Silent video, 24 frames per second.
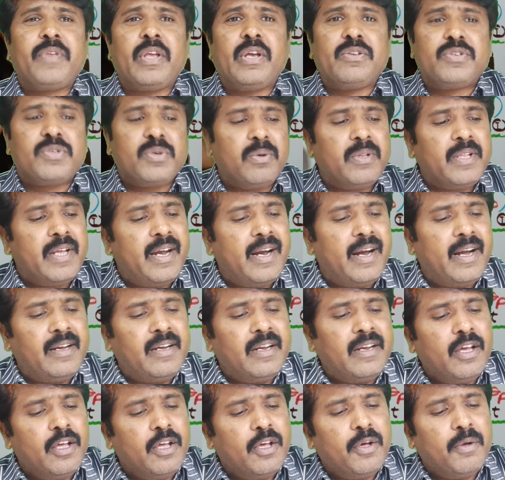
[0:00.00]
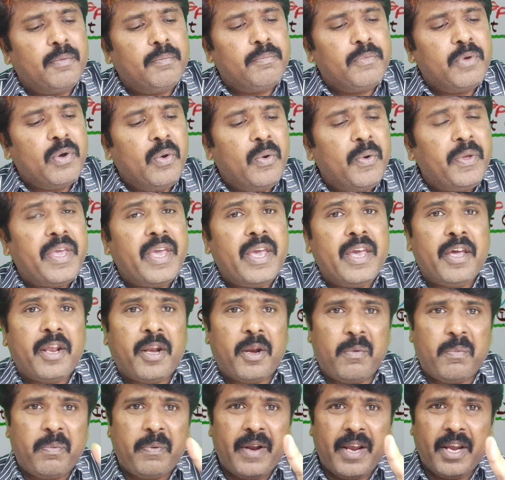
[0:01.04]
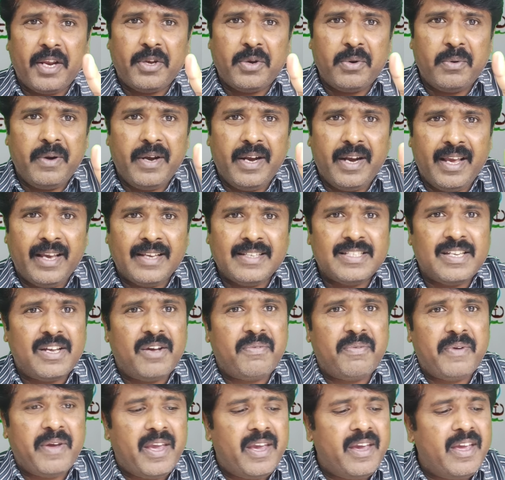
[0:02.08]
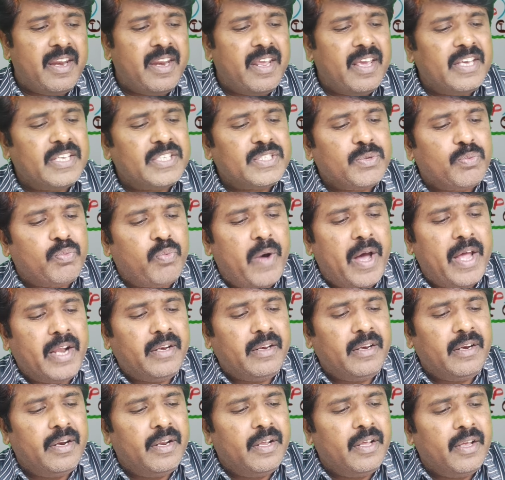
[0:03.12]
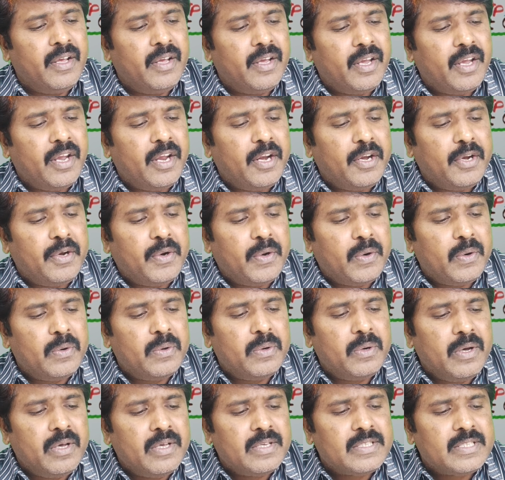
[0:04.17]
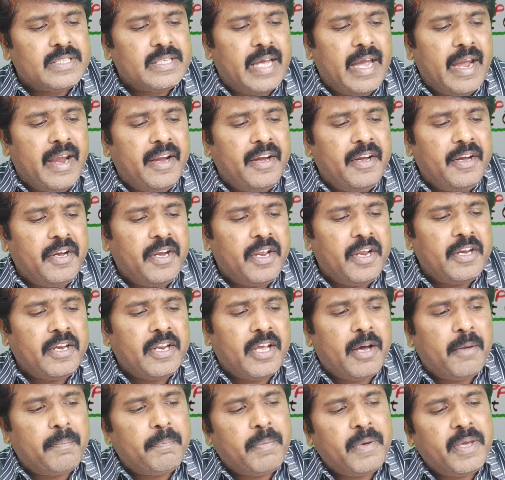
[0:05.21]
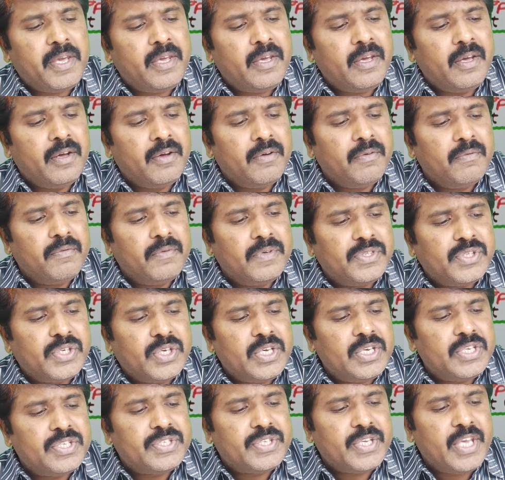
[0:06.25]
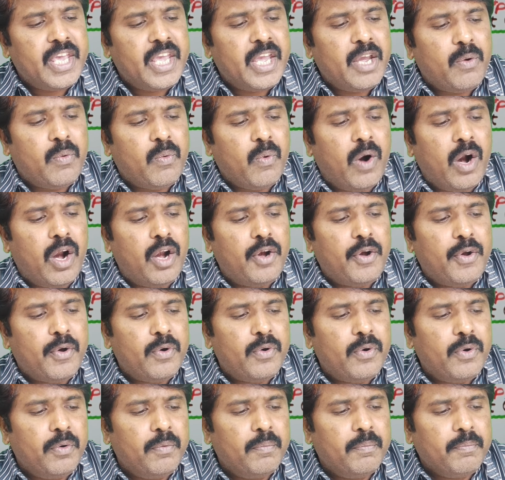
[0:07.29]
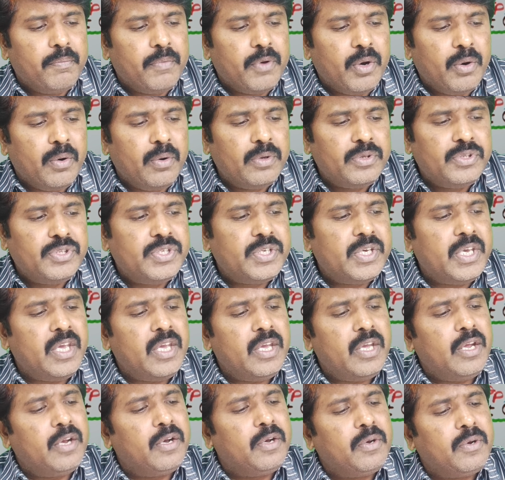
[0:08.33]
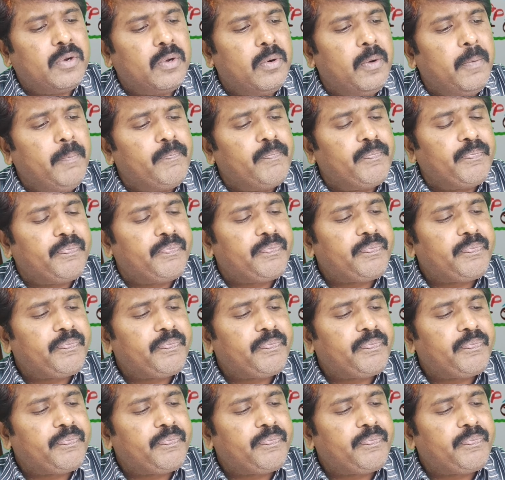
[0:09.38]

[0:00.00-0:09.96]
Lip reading: so that mu a refractive index of air is 1 into sin theta p which is equal to mu g into